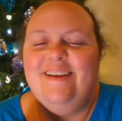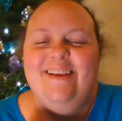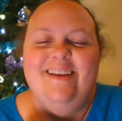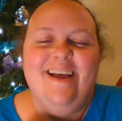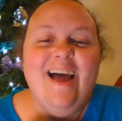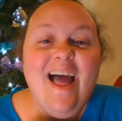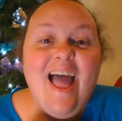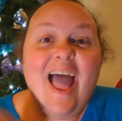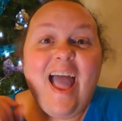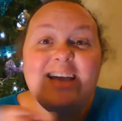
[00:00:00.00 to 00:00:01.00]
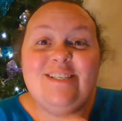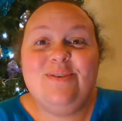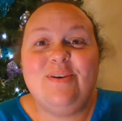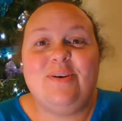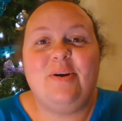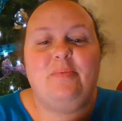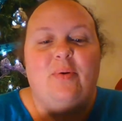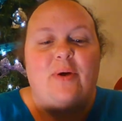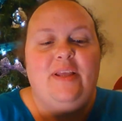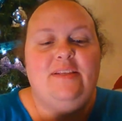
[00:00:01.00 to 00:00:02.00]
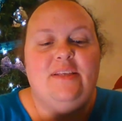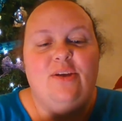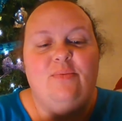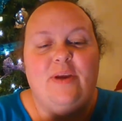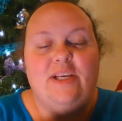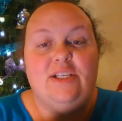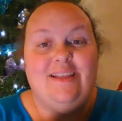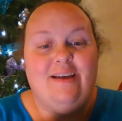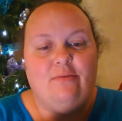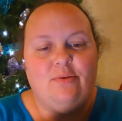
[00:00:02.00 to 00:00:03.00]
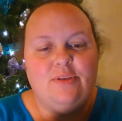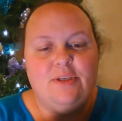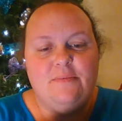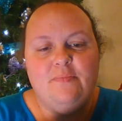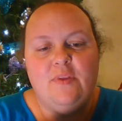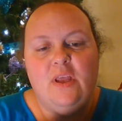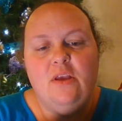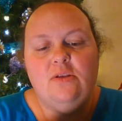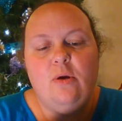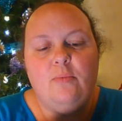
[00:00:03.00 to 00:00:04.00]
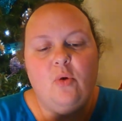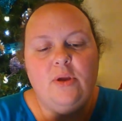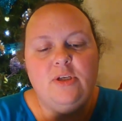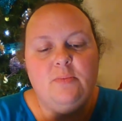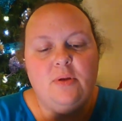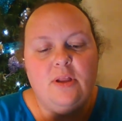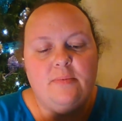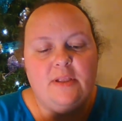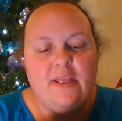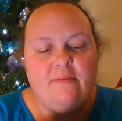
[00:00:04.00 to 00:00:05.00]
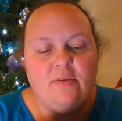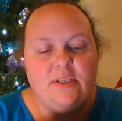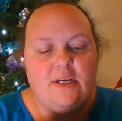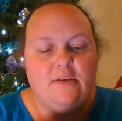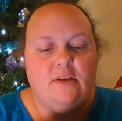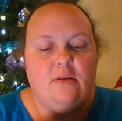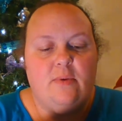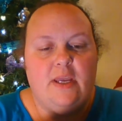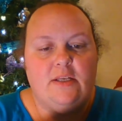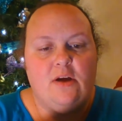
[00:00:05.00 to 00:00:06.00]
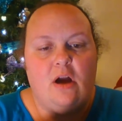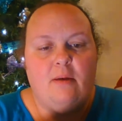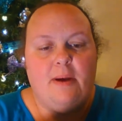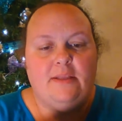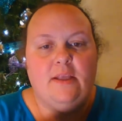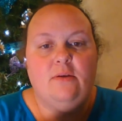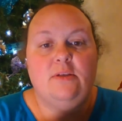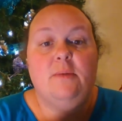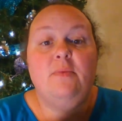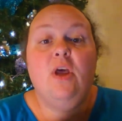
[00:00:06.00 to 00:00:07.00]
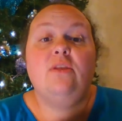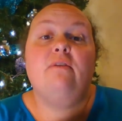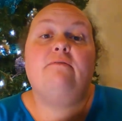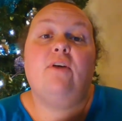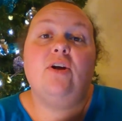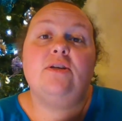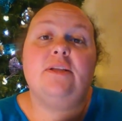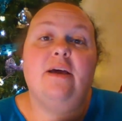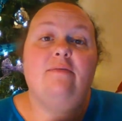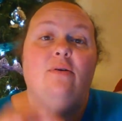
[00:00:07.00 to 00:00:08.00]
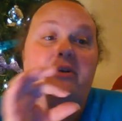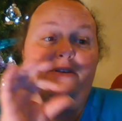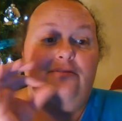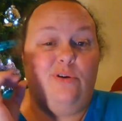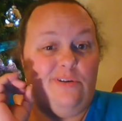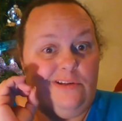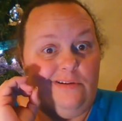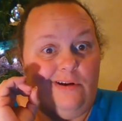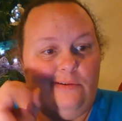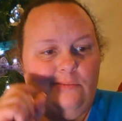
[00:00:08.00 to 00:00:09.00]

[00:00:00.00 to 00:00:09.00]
accrue points, you reach levels. So I'm going to pull up the levels here so that we can talk about those. The first level is, of course, 0.